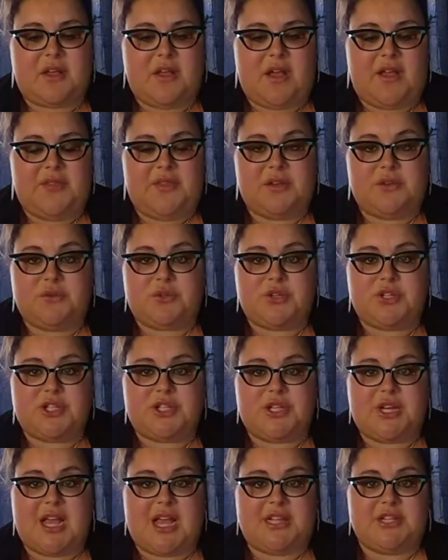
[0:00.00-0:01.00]
on the
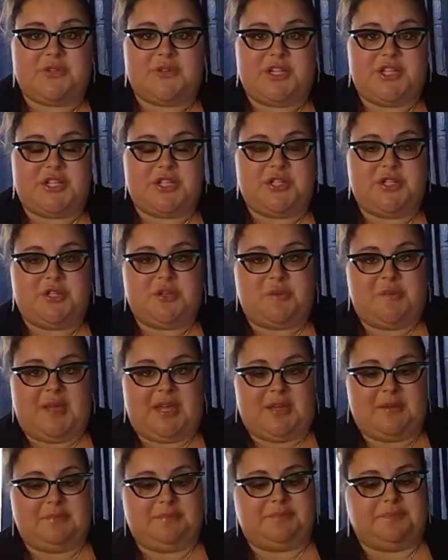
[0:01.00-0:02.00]
nutrition hydration
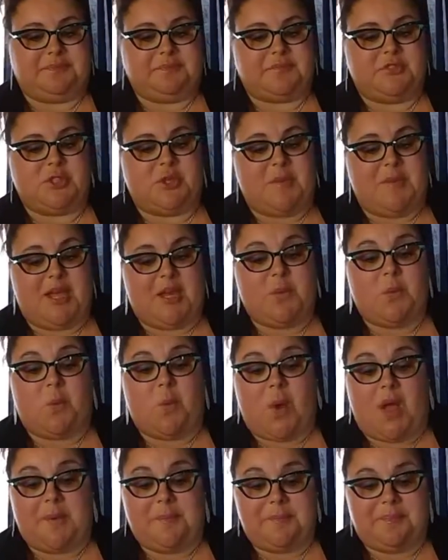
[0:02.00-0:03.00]
domain. Domain
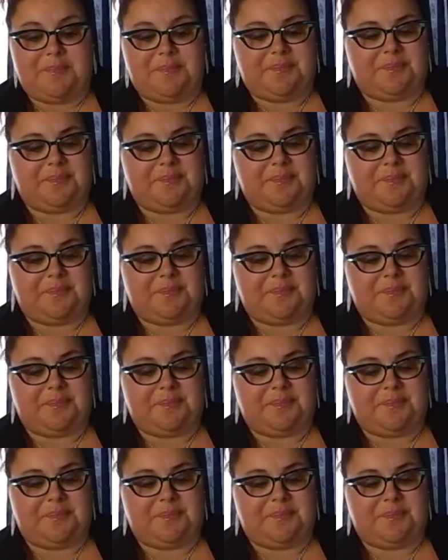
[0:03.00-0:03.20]
1.